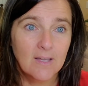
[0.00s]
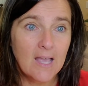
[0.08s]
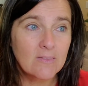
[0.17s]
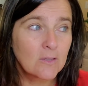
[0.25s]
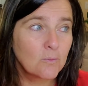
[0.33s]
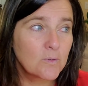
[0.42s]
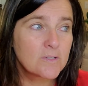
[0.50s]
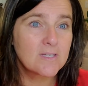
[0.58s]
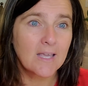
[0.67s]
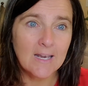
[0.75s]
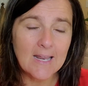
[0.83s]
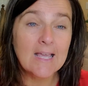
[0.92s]
And the Lord's
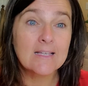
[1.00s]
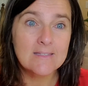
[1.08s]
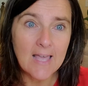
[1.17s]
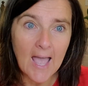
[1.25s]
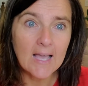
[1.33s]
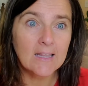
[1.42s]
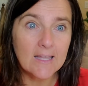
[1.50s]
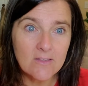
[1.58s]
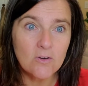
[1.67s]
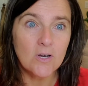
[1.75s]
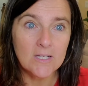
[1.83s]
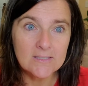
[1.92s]
saying, exactly,
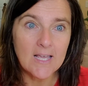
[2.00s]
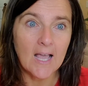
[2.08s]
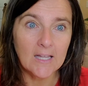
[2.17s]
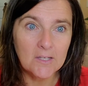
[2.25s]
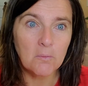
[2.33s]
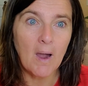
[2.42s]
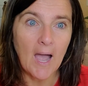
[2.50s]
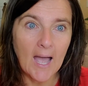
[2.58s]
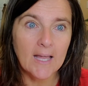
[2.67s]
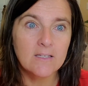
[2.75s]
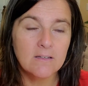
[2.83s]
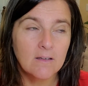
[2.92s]
you're exactly
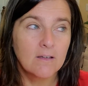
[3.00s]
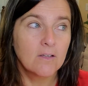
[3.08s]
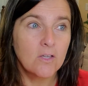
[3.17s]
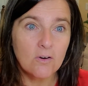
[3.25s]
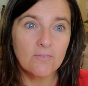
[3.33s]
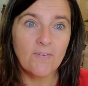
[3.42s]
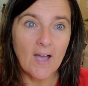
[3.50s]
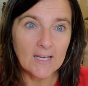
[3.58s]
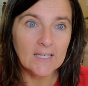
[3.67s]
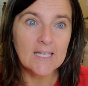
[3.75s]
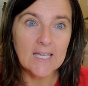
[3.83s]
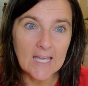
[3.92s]
right. You're
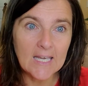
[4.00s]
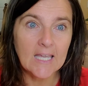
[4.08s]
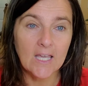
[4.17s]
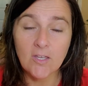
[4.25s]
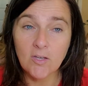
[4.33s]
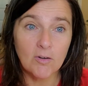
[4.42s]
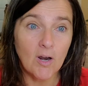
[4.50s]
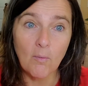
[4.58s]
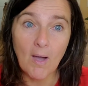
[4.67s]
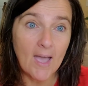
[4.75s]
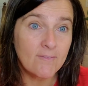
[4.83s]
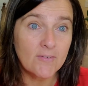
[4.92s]
finally getting it. You
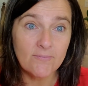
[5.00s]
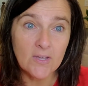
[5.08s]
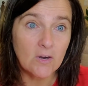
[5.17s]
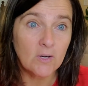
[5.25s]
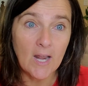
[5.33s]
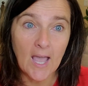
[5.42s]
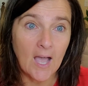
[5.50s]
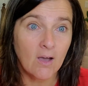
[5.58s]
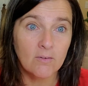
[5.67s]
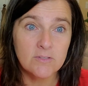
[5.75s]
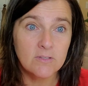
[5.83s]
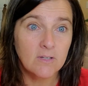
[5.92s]
don't have it figured
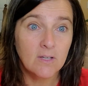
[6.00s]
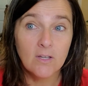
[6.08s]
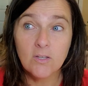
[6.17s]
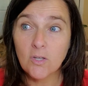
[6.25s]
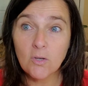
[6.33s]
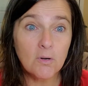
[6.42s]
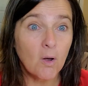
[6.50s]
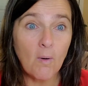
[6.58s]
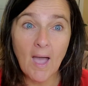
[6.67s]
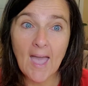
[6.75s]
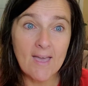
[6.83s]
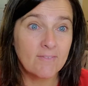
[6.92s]
out. You
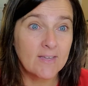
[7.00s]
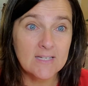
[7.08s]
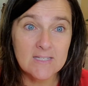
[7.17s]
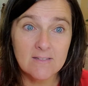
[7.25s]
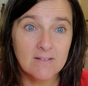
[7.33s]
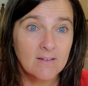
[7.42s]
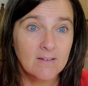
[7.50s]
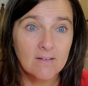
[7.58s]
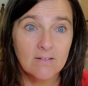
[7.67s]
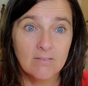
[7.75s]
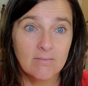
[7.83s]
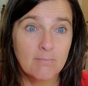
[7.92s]
don't have it,
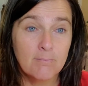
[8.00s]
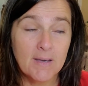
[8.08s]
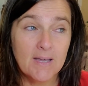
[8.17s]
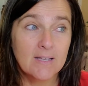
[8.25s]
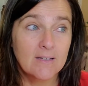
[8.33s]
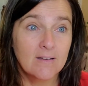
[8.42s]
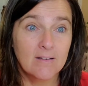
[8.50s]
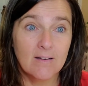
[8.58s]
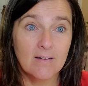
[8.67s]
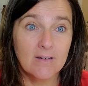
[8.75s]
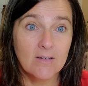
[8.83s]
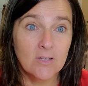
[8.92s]
but
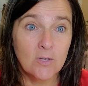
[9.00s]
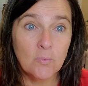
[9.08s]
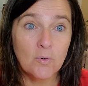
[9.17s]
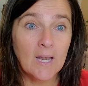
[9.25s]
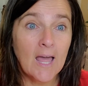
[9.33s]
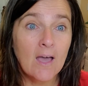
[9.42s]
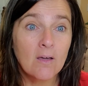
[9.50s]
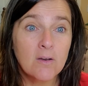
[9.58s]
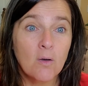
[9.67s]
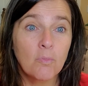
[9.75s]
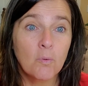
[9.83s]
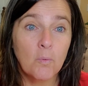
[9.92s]
you relying
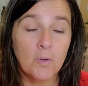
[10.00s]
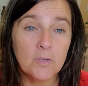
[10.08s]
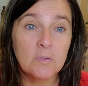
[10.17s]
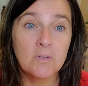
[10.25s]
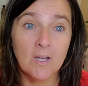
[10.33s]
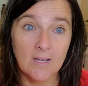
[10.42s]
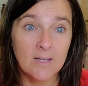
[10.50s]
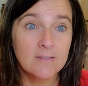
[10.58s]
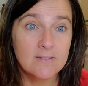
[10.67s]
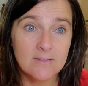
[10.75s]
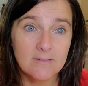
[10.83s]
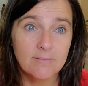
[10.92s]
on the one who
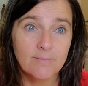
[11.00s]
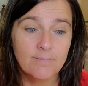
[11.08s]
does.